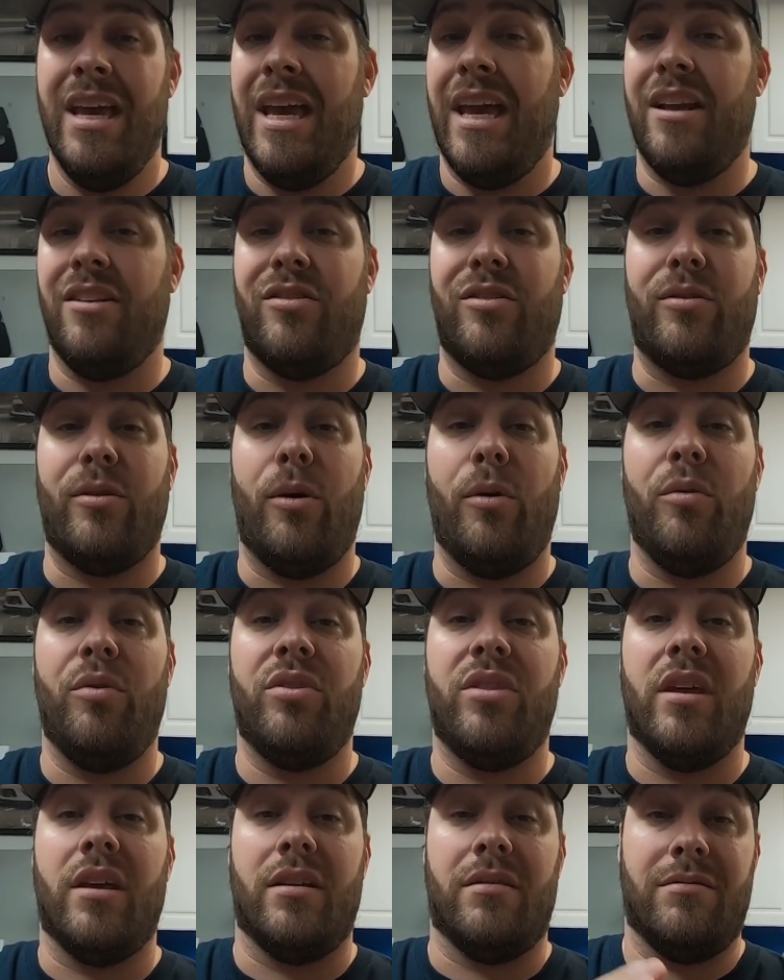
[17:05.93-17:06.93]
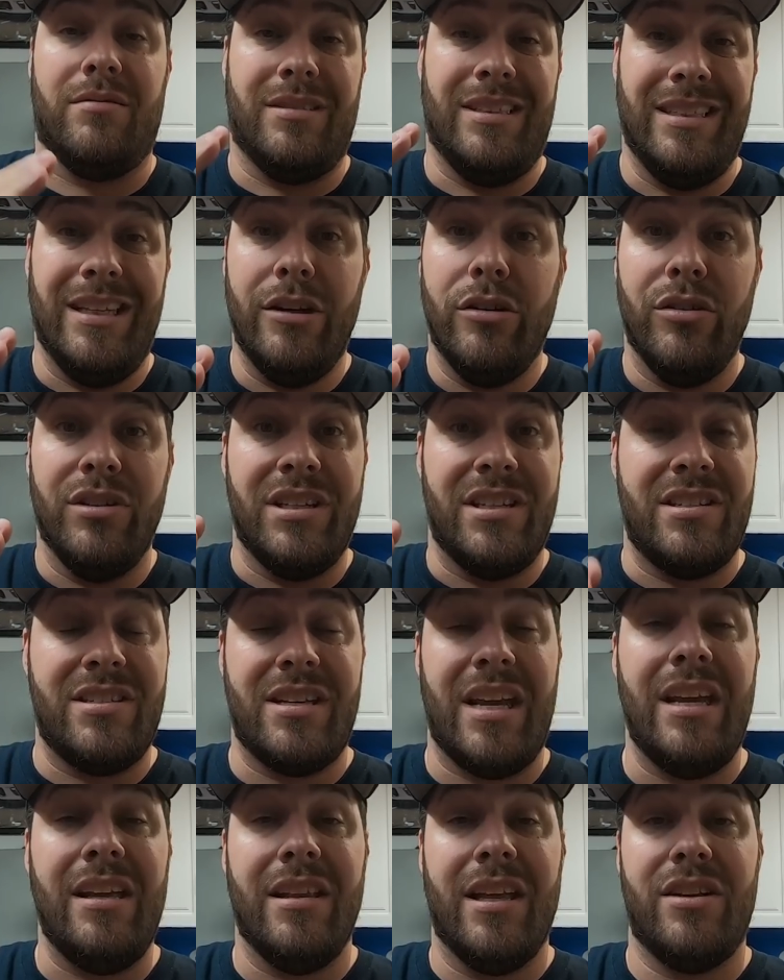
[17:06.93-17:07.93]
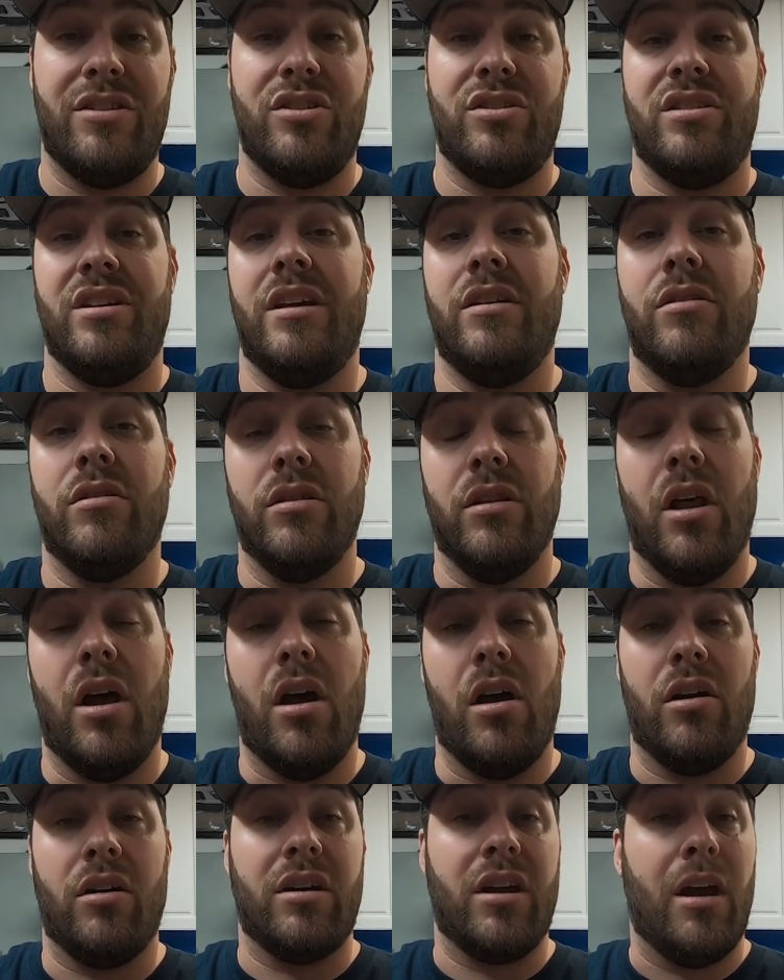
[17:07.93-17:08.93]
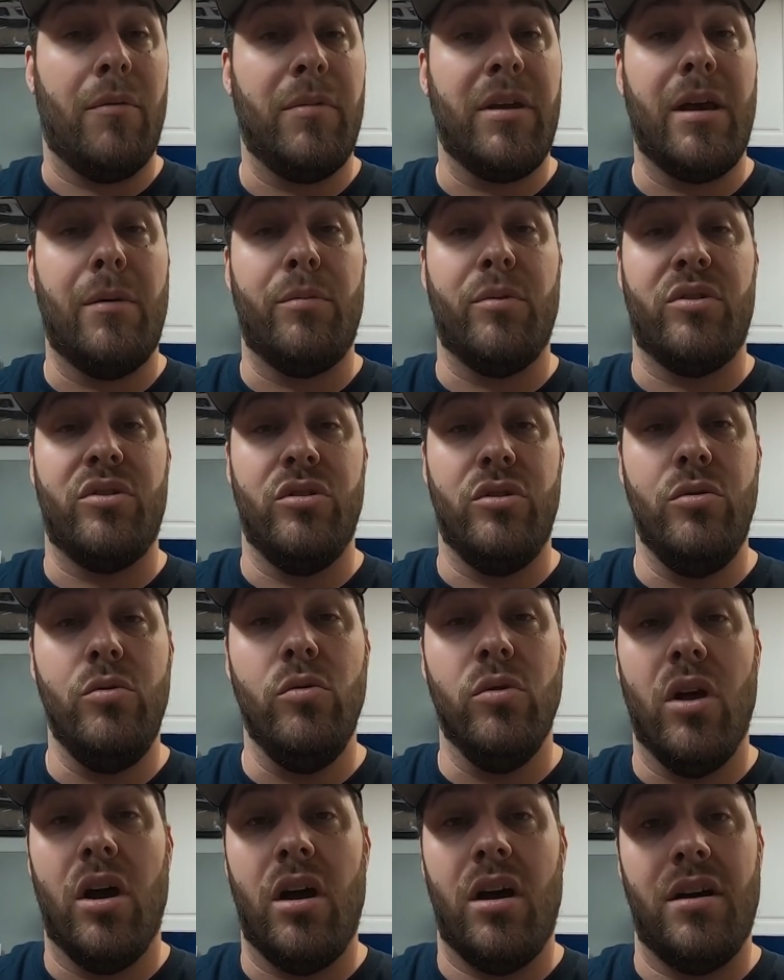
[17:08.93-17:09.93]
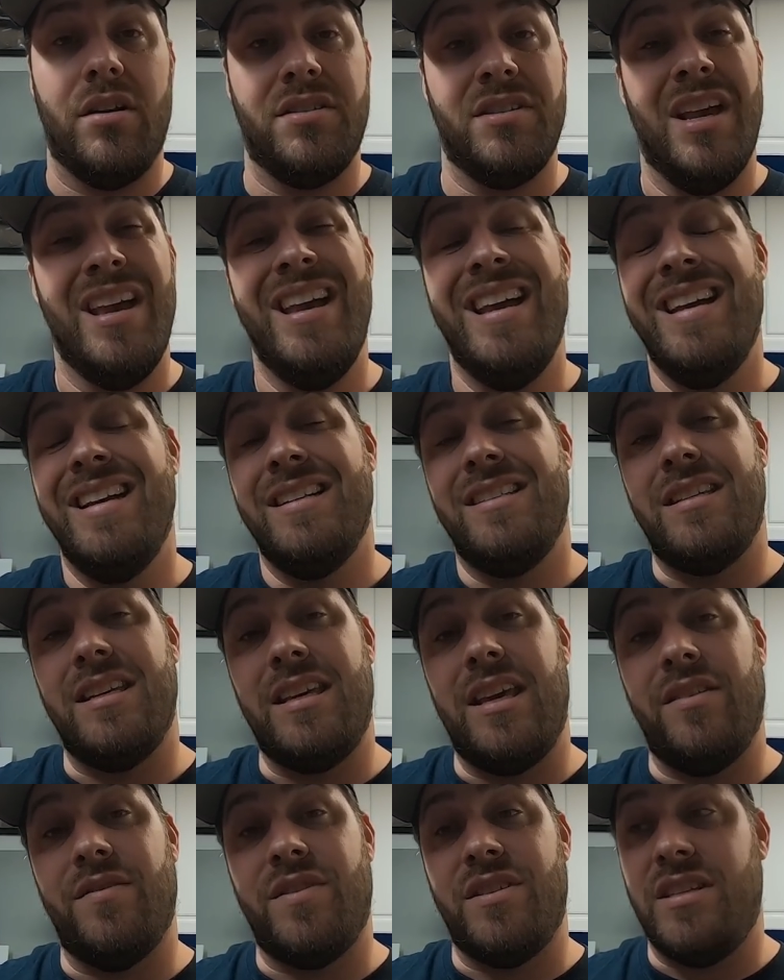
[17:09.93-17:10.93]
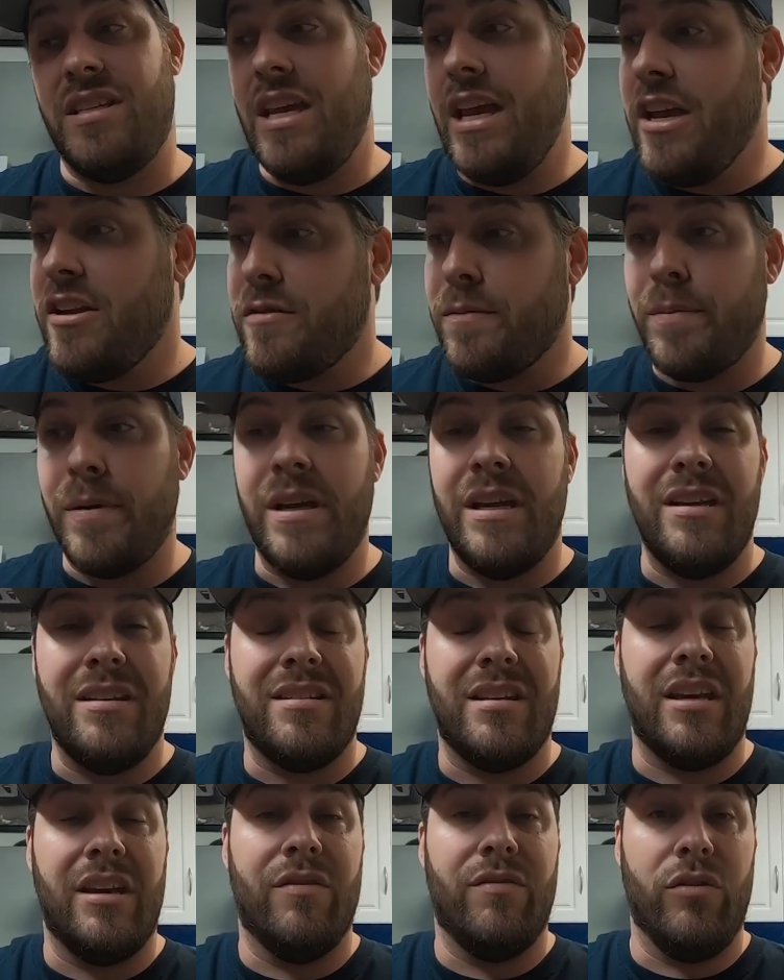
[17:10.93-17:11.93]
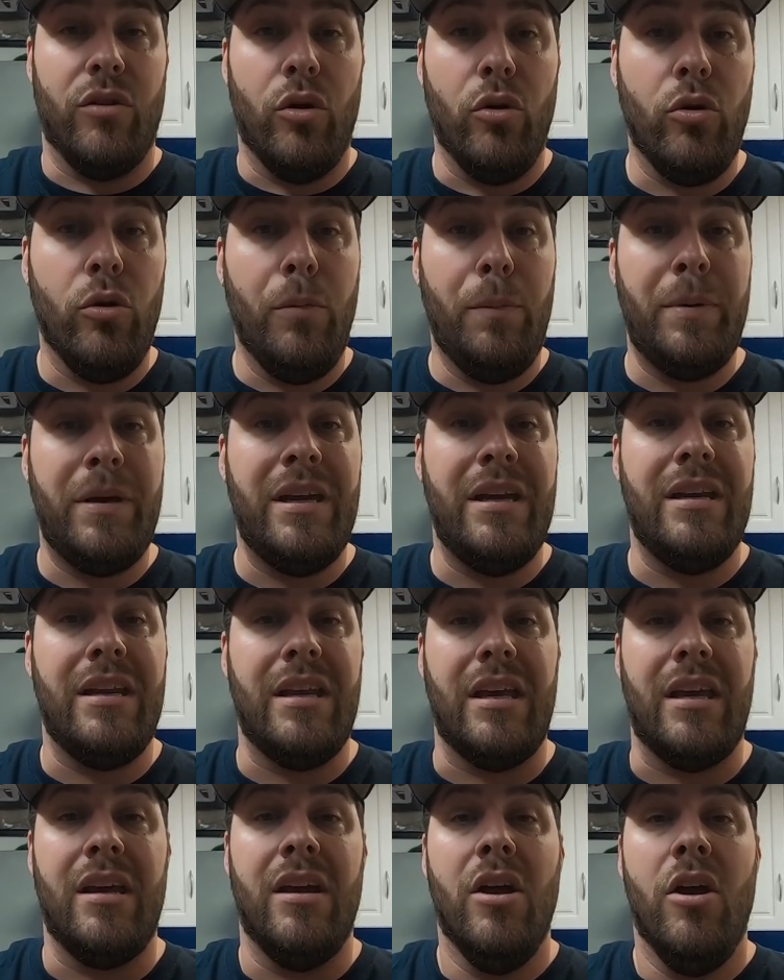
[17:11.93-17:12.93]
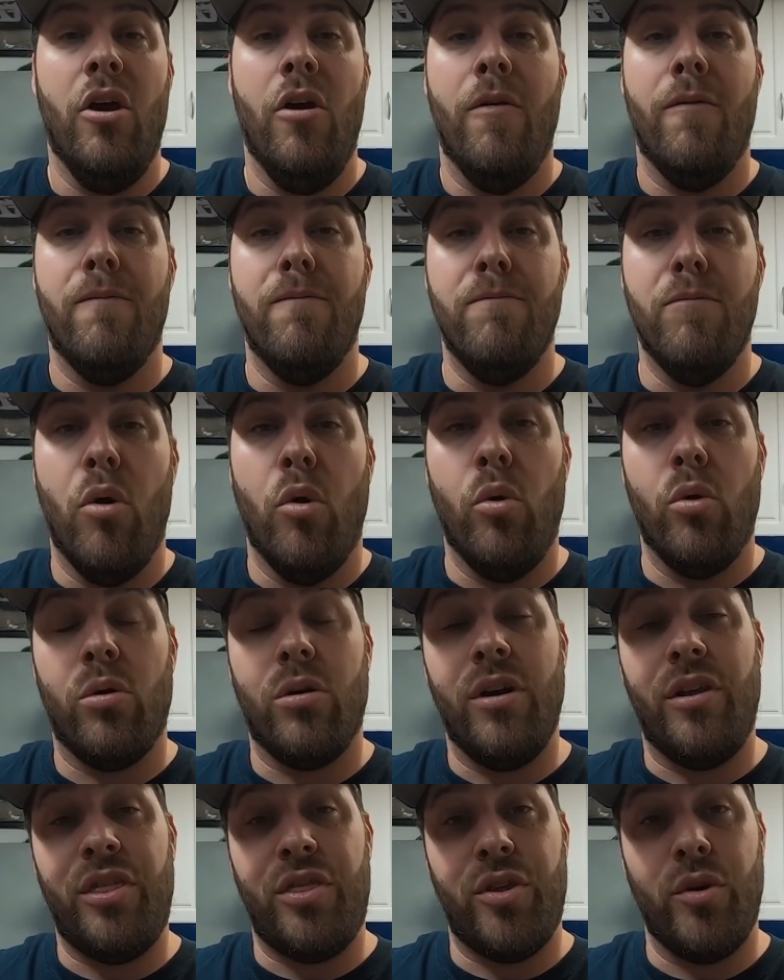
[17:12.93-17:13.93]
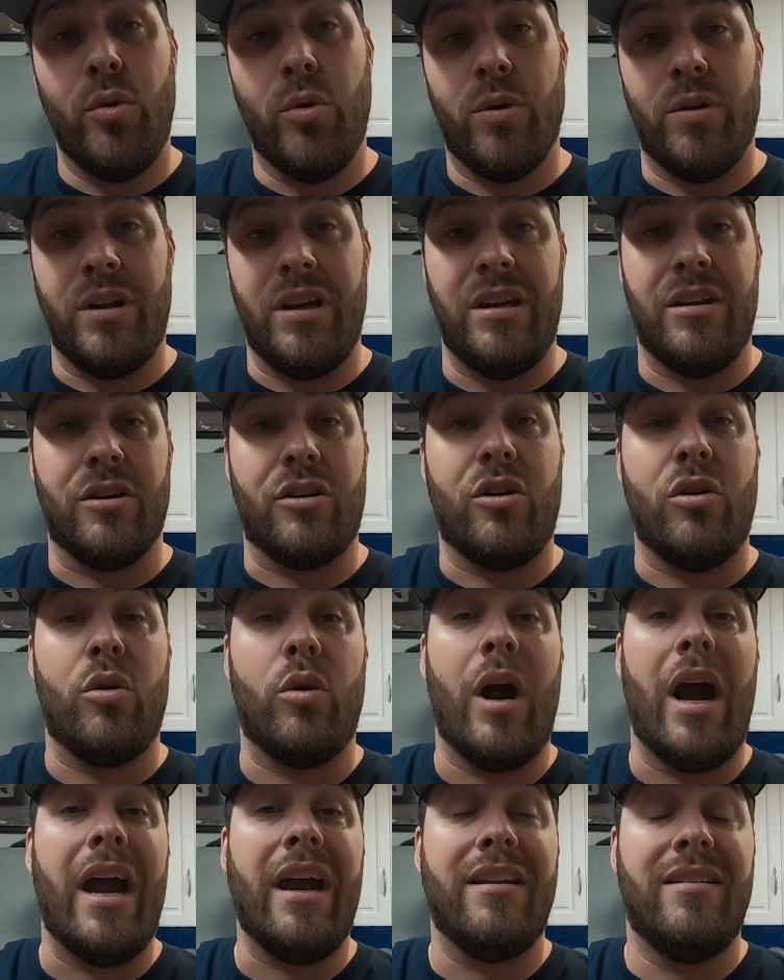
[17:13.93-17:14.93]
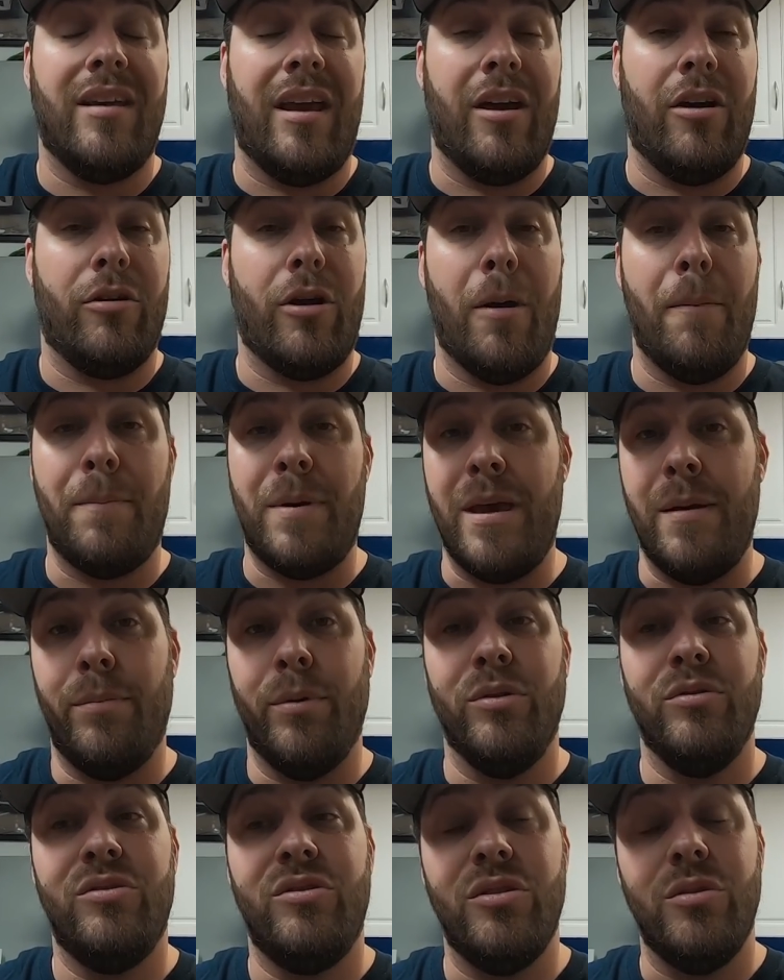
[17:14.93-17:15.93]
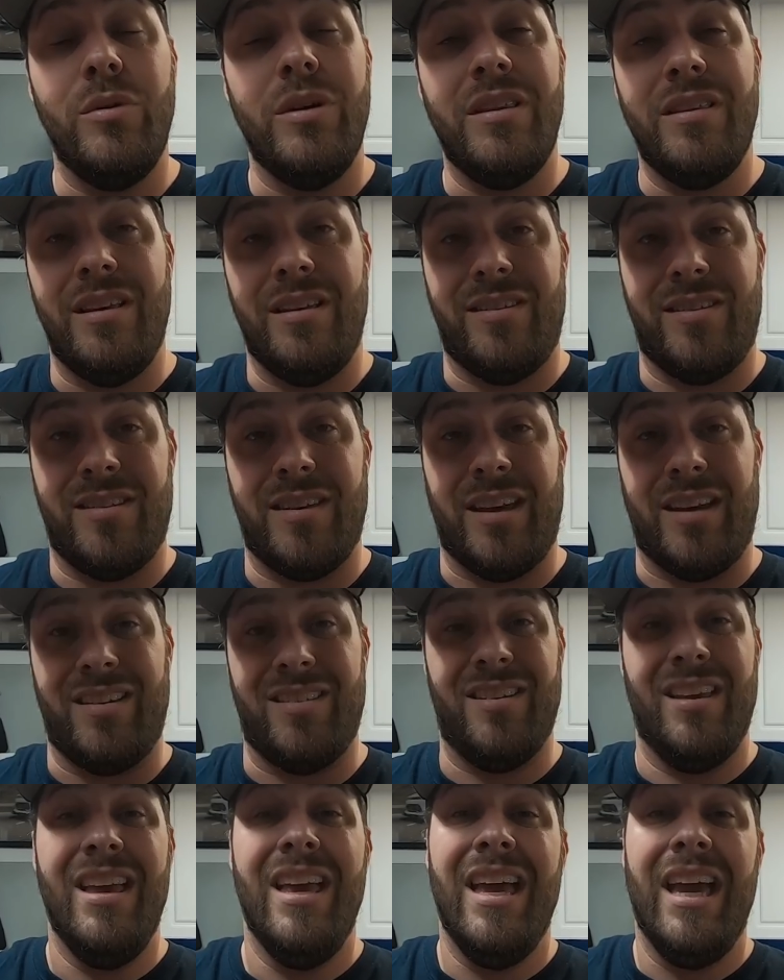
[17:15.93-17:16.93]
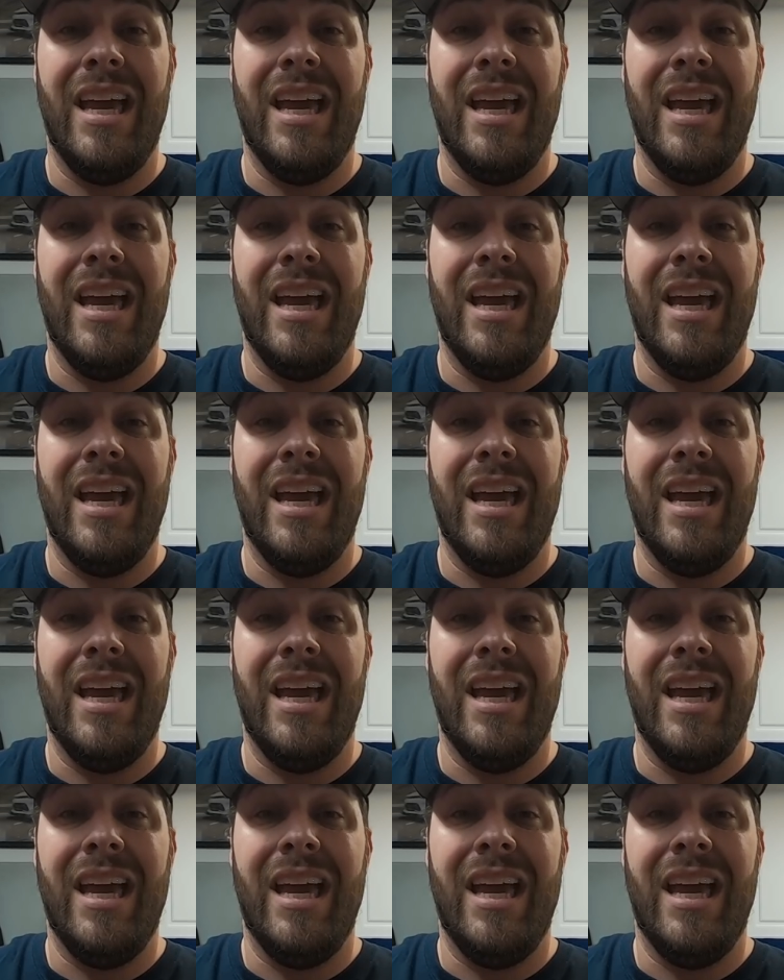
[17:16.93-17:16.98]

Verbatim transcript: And so the literally state legislature and law are coming up with new laws to give C H P, to give local P D, more authority to crack down on people doing these things.